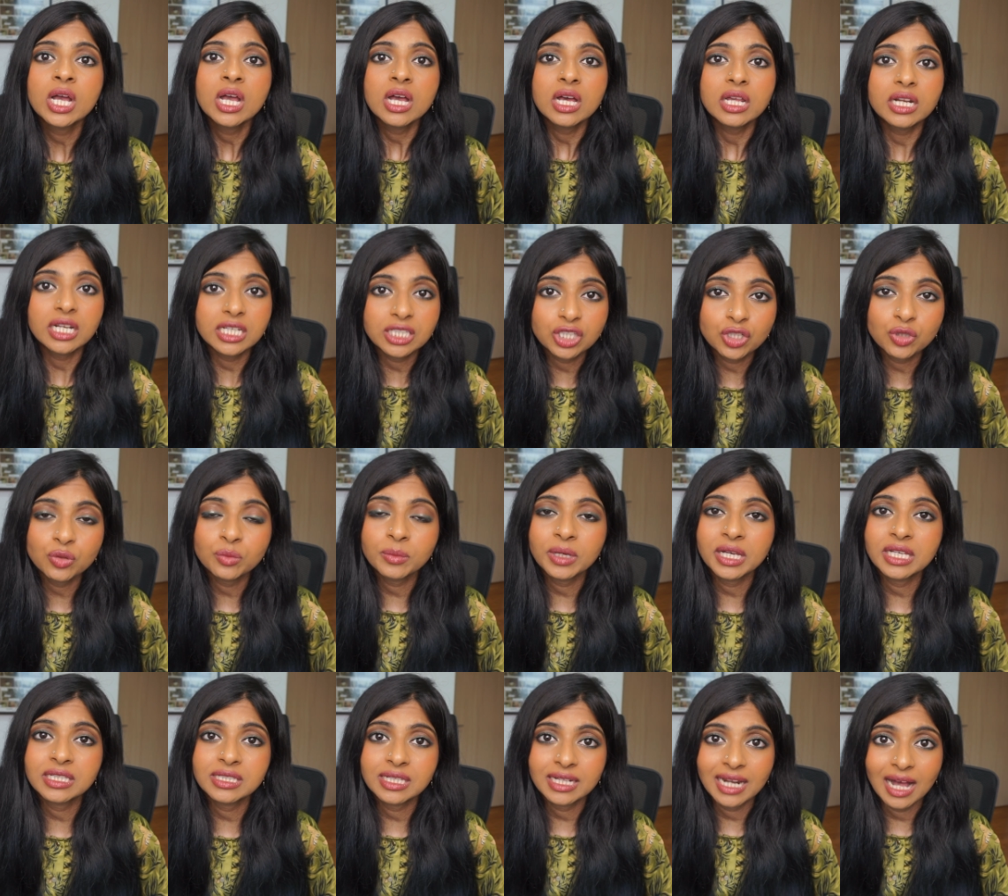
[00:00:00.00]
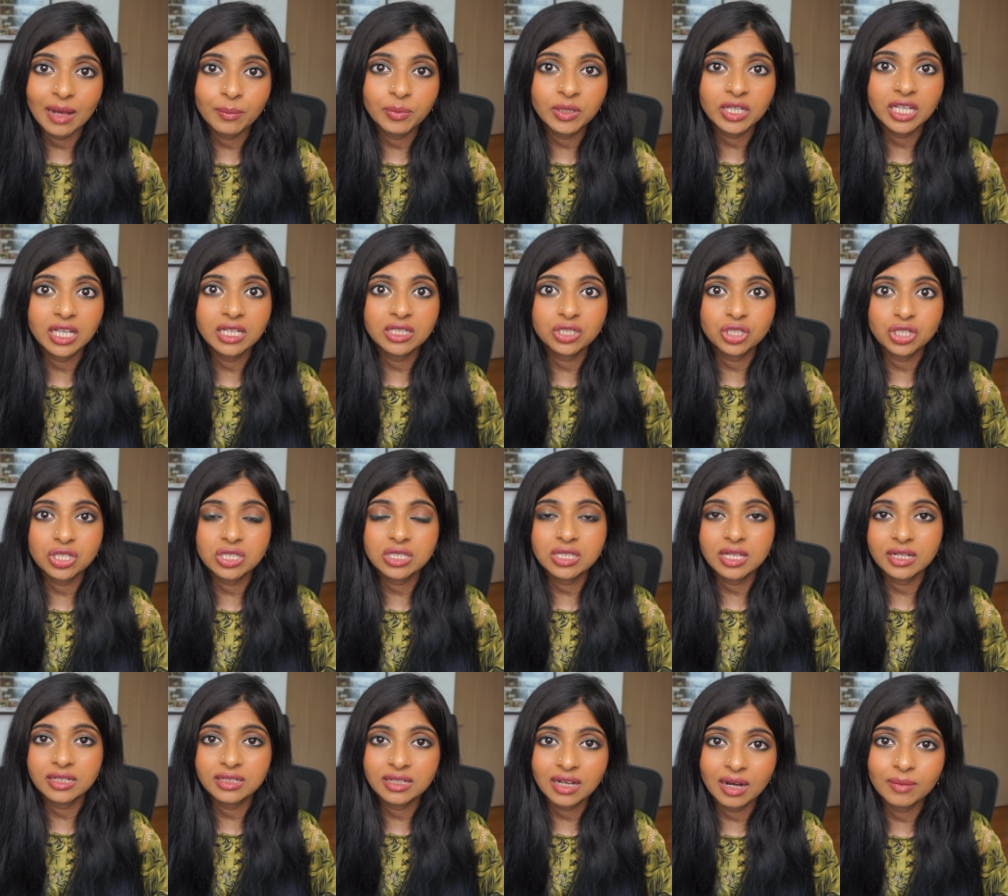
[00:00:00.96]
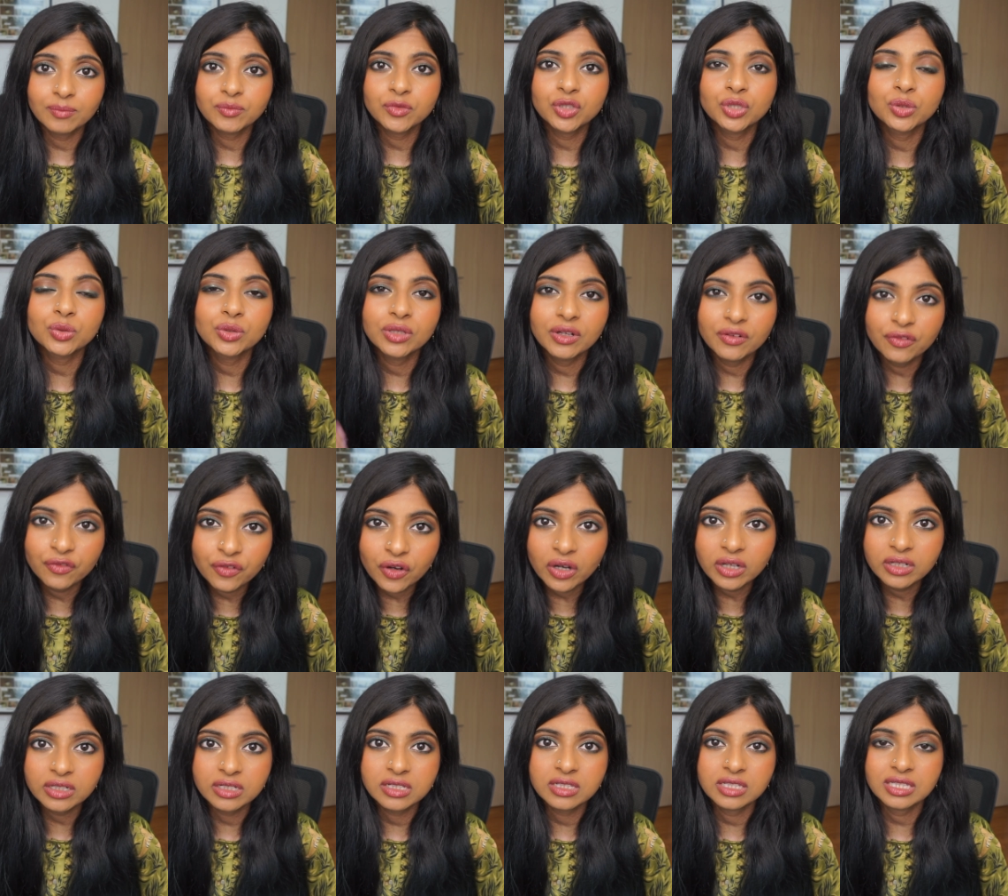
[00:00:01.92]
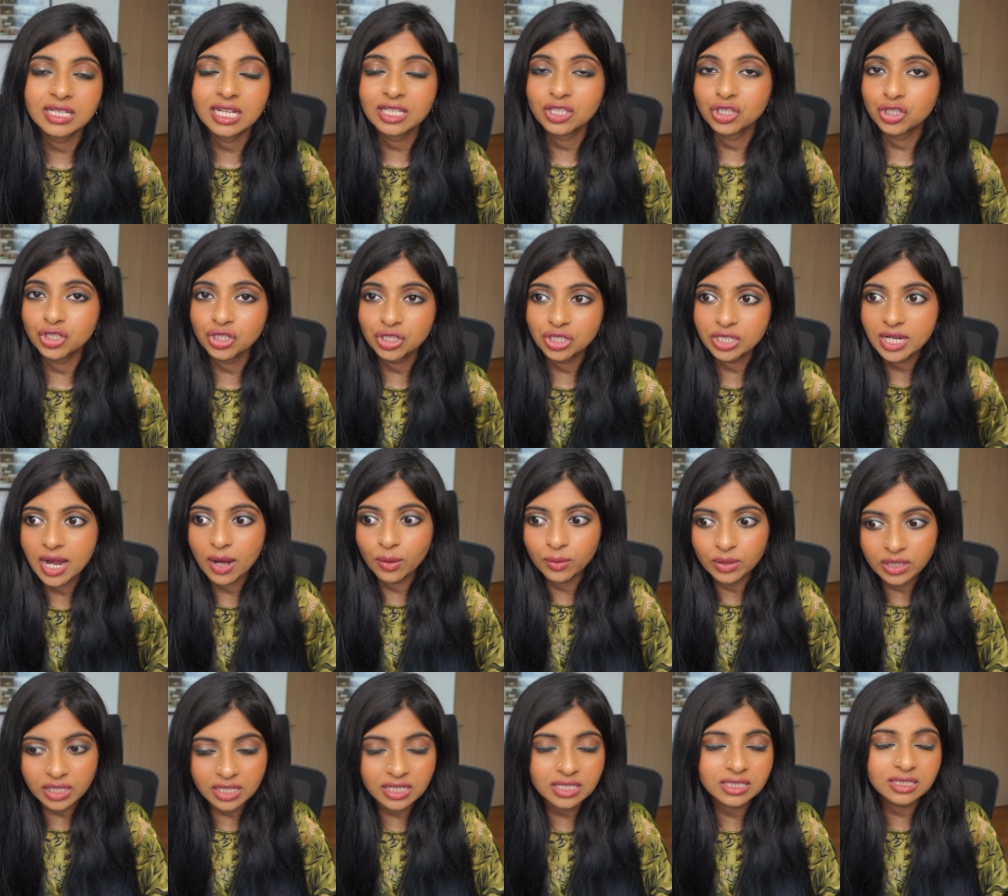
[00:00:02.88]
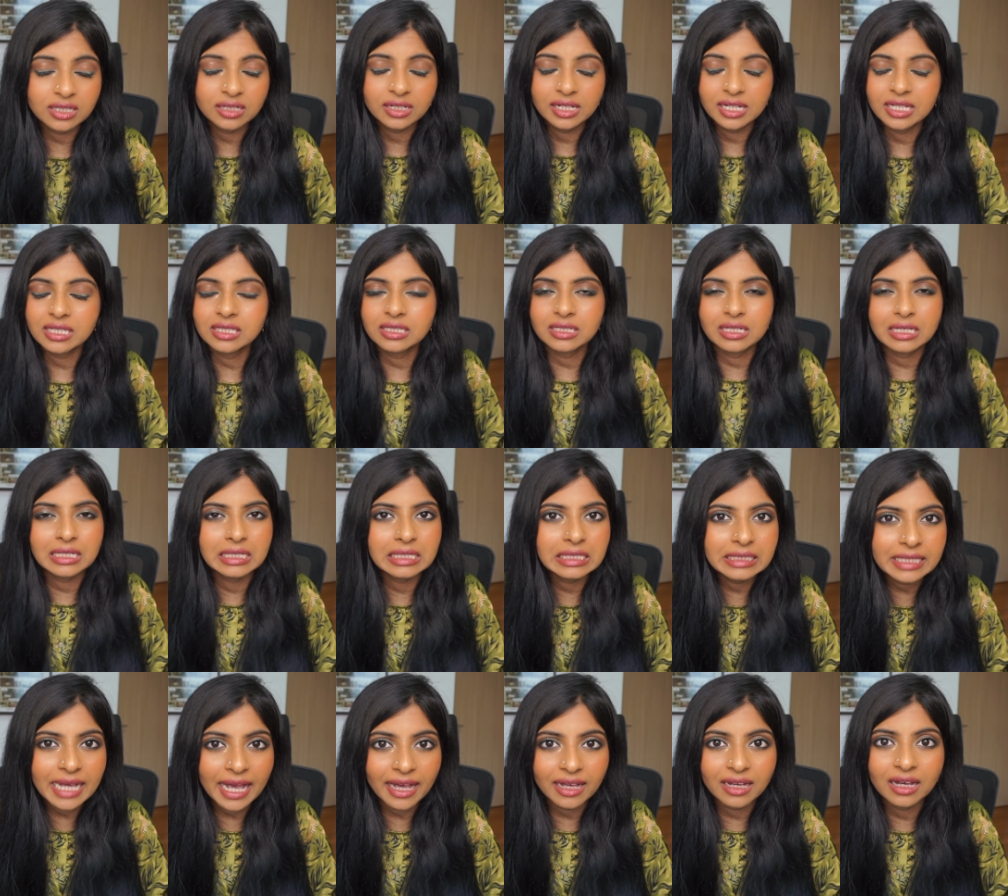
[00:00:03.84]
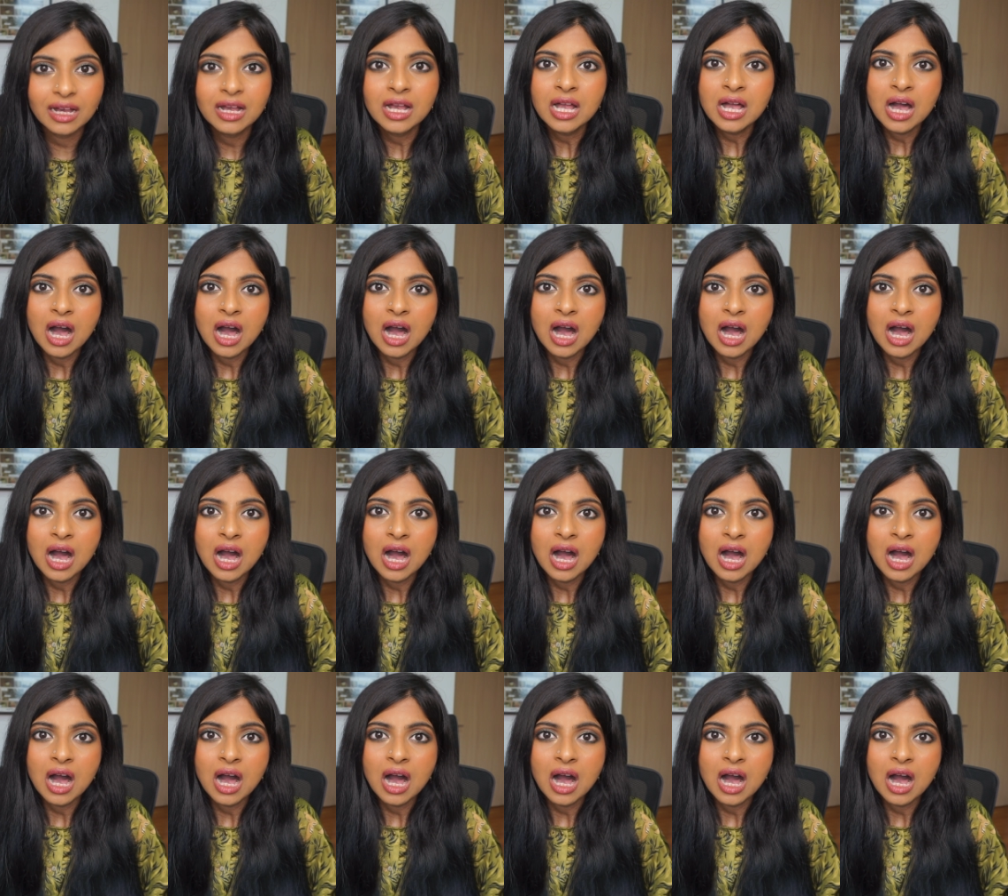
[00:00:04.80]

resumes and applications that come through referrals. That's just how it is, at least in tech.